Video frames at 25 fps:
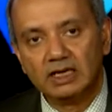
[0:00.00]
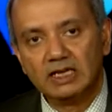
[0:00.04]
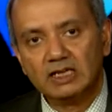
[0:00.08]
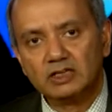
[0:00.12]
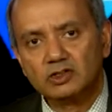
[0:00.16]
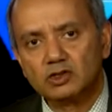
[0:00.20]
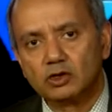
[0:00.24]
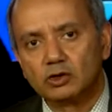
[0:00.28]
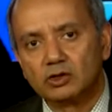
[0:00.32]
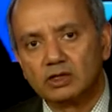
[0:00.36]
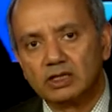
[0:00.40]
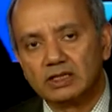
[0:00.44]

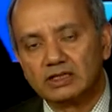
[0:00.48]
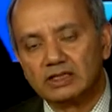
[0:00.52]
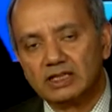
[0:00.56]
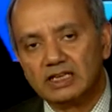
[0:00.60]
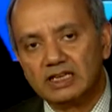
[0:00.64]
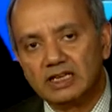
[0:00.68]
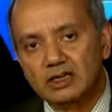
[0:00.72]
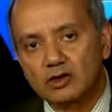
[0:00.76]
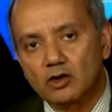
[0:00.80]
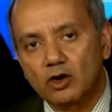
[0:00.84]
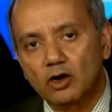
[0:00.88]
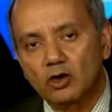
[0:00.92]
So
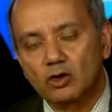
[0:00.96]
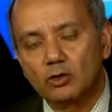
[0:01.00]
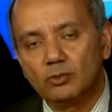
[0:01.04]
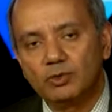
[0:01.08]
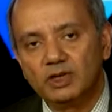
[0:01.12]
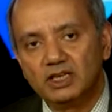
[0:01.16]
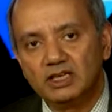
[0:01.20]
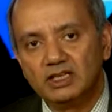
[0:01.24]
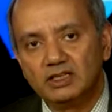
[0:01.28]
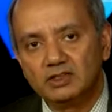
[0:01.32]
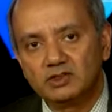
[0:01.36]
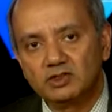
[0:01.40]
the
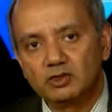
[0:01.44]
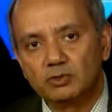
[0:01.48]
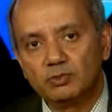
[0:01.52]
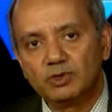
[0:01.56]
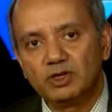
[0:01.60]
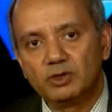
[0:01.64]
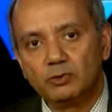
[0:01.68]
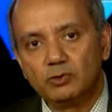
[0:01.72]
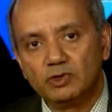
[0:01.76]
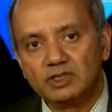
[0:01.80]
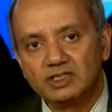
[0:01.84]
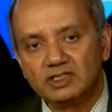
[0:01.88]
economy needs to
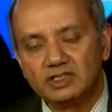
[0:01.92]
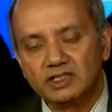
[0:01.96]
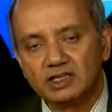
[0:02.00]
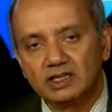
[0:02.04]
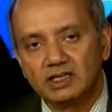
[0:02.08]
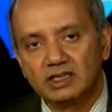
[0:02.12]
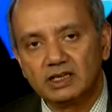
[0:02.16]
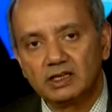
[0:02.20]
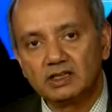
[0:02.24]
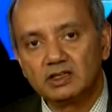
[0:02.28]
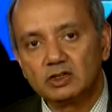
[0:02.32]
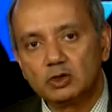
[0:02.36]
be
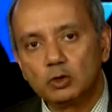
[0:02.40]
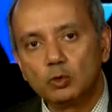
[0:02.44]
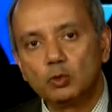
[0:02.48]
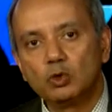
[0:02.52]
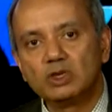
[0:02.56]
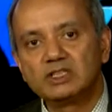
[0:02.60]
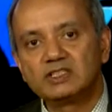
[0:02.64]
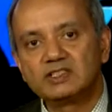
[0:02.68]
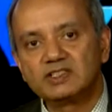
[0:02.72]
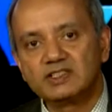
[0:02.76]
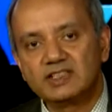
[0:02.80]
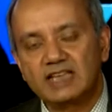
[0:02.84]
resilient to
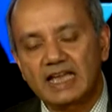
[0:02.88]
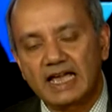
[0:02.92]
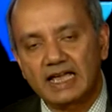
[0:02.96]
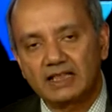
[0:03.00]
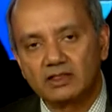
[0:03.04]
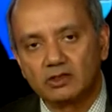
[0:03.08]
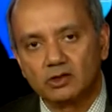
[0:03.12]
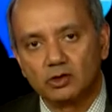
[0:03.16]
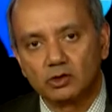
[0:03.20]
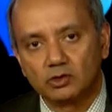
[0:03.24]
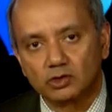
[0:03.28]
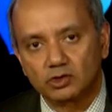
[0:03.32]

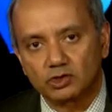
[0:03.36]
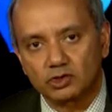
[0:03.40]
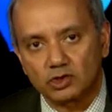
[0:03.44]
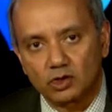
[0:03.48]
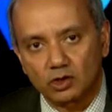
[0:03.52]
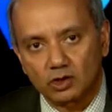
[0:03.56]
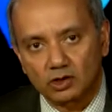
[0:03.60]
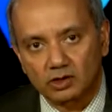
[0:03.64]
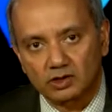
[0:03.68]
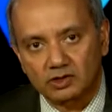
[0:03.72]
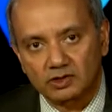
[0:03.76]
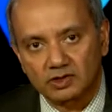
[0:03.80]
withstand those
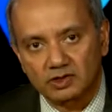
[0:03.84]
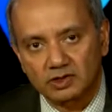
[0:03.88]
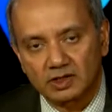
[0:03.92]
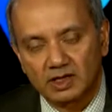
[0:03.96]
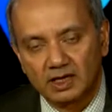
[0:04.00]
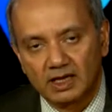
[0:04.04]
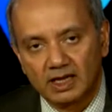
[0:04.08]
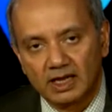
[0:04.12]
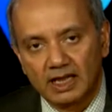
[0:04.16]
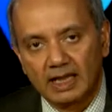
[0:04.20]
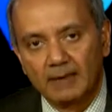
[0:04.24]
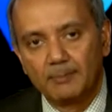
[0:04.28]
shocks.
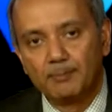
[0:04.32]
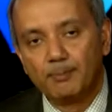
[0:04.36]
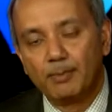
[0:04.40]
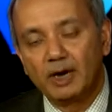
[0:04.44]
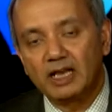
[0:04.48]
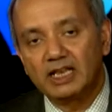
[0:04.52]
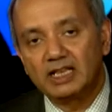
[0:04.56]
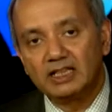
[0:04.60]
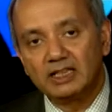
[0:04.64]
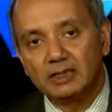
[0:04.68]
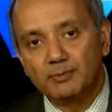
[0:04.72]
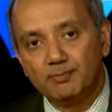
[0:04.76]

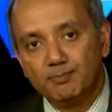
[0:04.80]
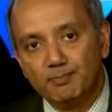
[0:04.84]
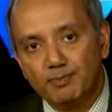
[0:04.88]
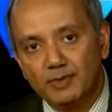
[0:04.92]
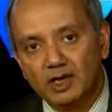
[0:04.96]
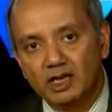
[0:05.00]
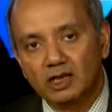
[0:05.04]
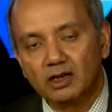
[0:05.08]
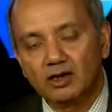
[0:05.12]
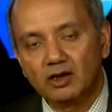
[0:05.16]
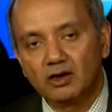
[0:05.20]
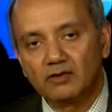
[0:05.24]
But in the
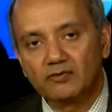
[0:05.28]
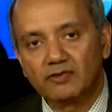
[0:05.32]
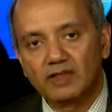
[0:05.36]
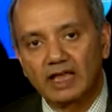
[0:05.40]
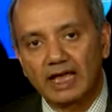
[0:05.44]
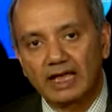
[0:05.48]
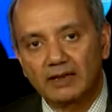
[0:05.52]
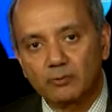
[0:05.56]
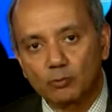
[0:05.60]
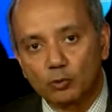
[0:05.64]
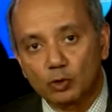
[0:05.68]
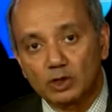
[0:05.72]
middle of
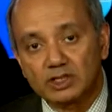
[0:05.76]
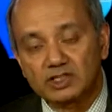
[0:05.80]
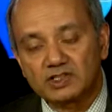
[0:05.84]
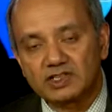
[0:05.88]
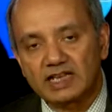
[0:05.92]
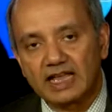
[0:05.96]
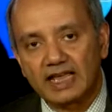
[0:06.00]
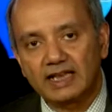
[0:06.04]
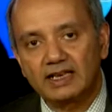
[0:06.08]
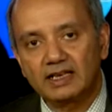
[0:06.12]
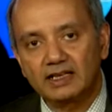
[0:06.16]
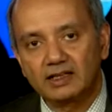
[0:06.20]
that,
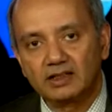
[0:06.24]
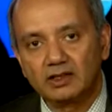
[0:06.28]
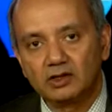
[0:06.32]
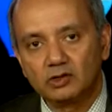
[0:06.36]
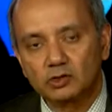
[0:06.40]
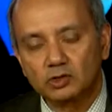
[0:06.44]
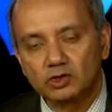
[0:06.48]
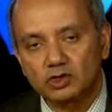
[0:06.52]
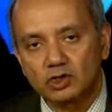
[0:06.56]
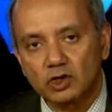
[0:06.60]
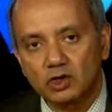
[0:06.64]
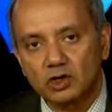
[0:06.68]
withstanding
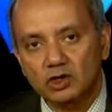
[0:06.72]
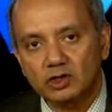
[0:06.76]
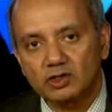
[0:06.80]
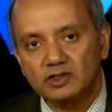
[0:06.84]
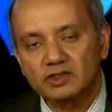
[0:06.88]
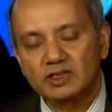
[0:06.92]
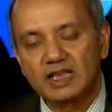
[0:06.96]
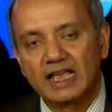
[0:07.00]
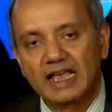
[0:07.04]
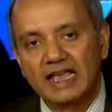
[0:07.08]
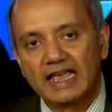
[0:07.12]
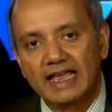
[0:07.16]
those
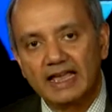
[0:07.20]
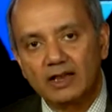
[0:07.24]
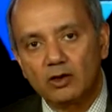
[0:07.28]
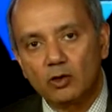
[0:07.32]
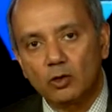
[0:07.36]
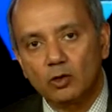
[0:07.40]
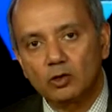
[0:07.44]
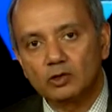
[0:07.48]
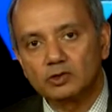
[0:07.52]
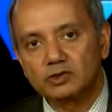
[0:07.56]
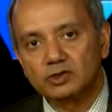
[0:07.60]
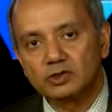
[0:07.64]
shocks, it
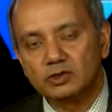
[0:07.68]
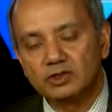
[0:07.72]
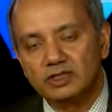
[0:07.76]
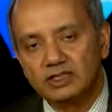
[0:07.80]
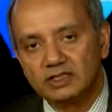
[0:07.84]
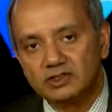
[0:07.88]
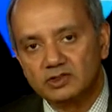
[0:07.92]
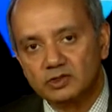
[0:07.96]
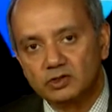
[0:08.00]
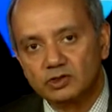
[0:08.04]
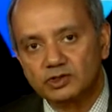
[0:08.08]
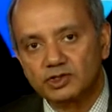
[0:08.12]
also
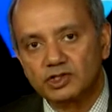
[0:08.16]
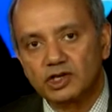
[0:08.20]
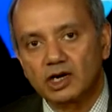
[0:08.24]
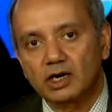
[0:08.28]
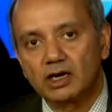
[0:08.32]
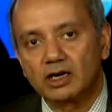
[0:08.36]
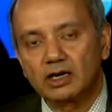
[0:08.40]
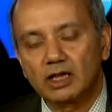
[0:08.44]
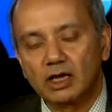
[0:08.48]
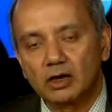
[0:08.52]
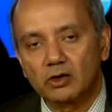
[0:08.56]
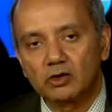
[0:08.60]
needs to
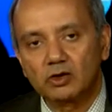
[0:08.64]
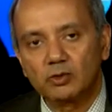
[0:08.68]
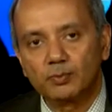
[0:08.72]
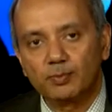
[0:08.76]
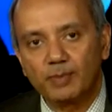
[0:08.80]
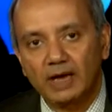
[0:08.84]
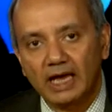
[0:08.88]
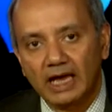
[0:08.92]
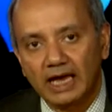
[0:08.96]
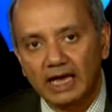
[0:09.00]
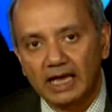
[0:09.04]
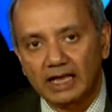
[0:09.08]
chart out a
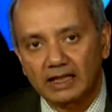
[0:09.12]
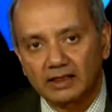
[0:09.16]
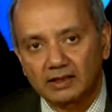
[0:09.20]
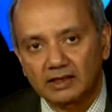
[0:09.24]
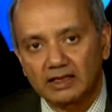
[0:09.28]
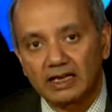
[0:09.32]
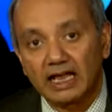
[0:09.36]
path.